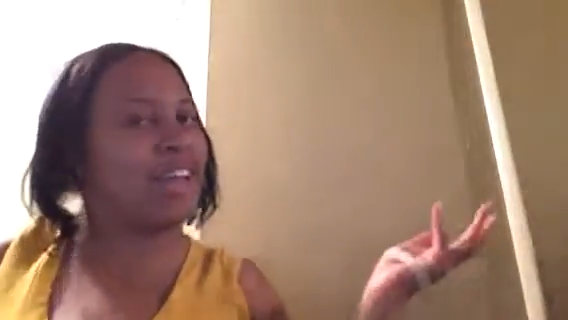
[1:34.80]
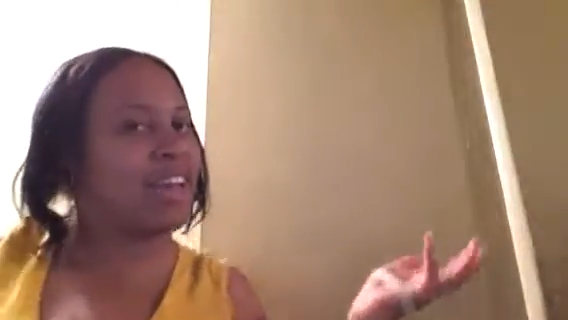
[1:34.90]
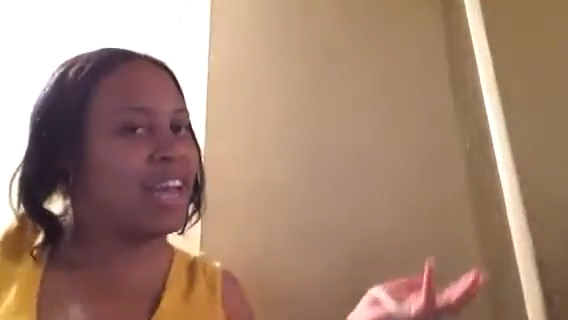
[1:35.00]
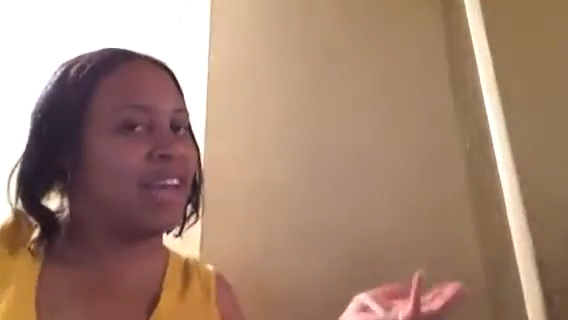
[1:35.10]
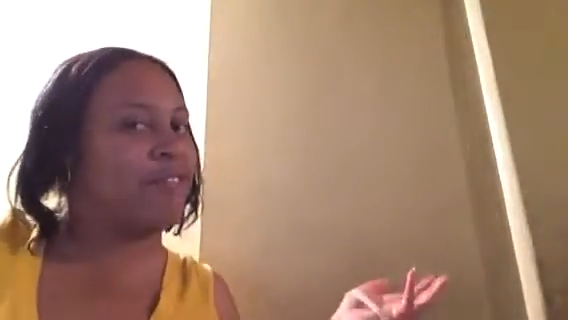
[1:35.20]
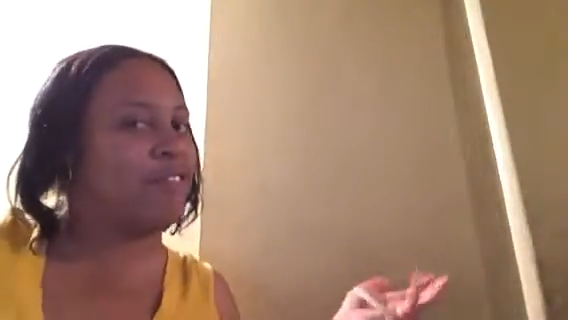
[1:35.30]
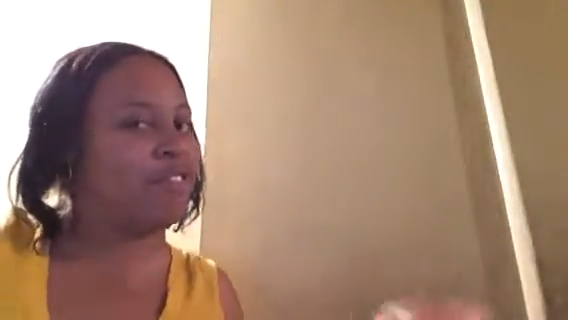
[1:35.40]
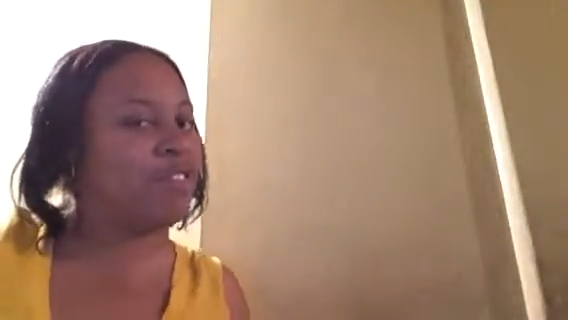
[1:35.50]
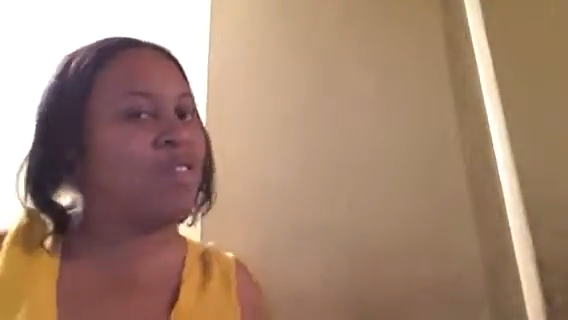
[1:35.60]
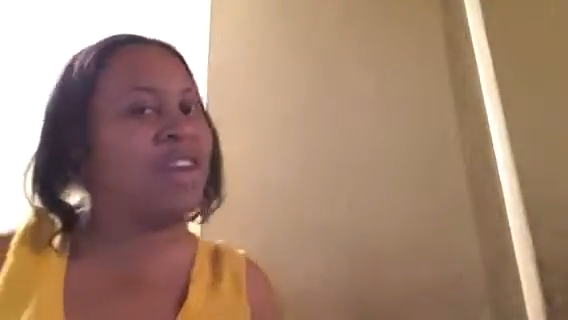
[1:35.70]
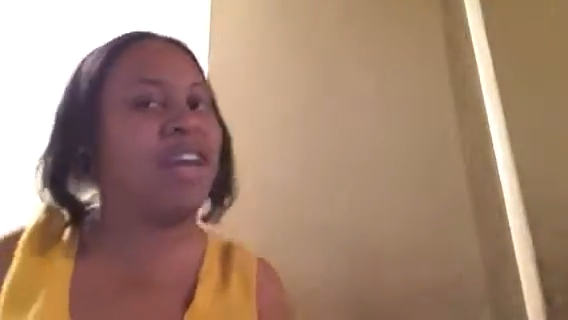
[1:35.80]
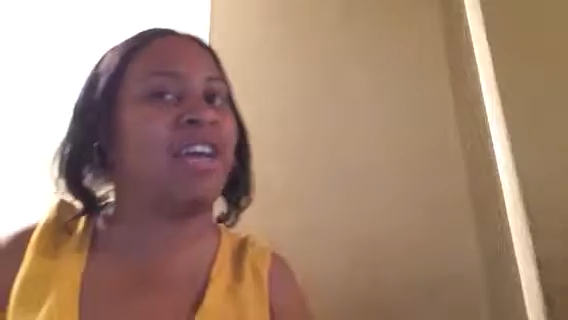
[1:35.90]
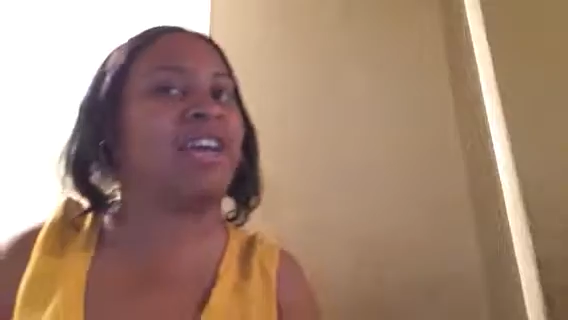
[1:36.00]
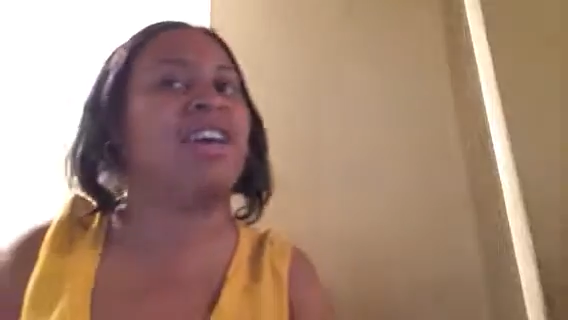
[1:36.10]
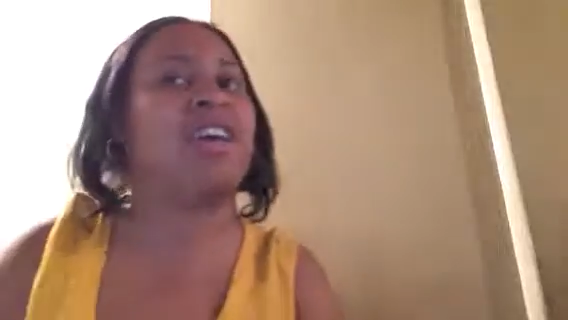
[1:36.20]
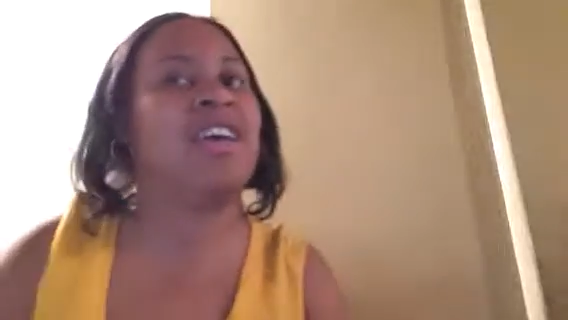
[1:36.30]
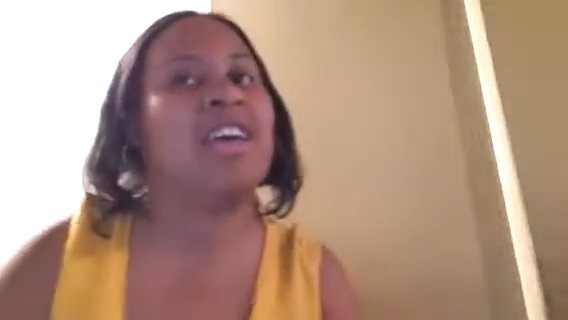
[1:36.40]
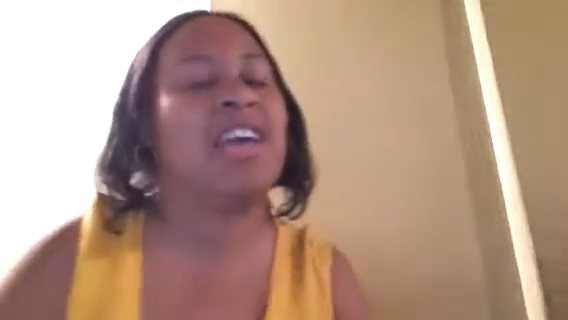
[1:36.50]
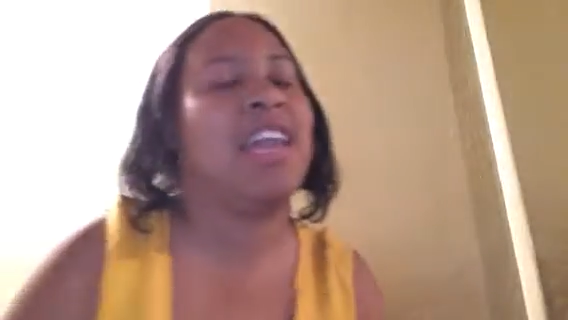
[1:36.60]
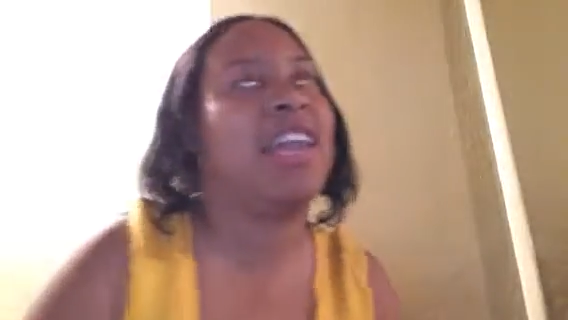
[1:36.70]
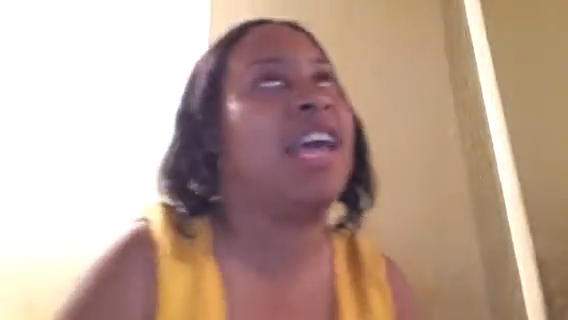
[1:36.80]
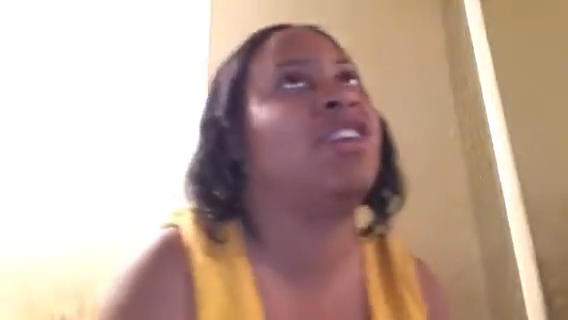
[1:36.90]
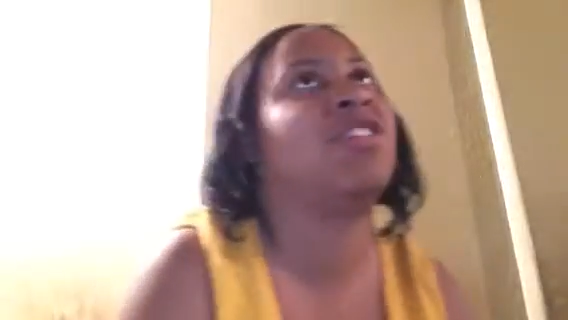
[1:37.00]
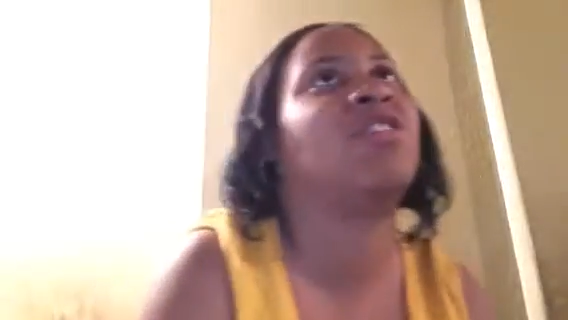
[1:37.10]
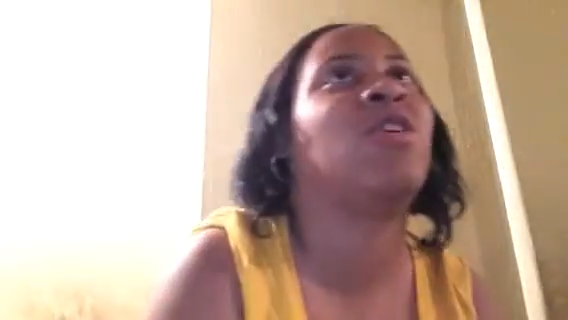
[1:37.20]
at night every single night, and they just